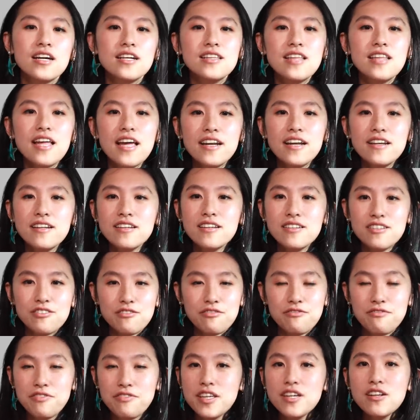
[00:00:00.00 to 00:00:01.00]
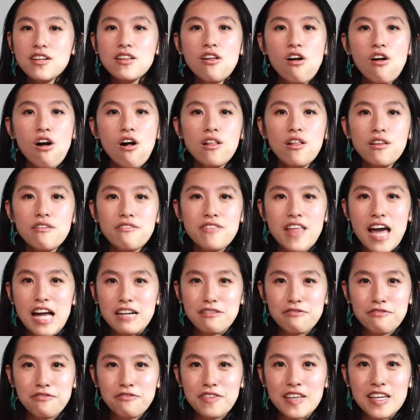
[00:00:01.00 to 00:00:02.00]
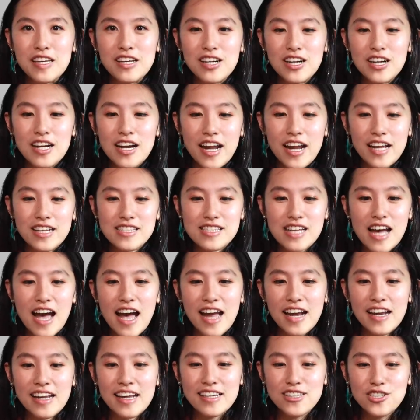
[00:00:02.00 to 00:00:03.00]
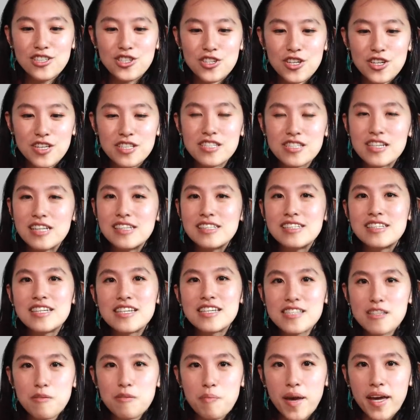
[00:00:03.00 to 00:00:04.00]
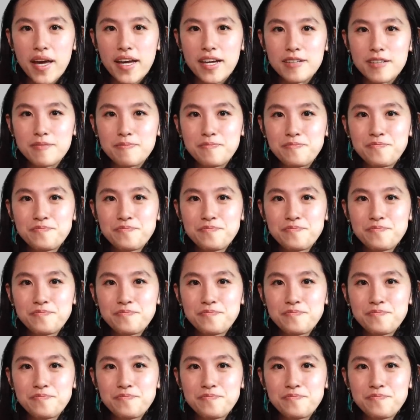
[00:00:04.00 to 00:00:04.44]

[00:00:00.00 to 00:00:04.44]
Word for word: then feel all of that fear and anxiety just dissipate.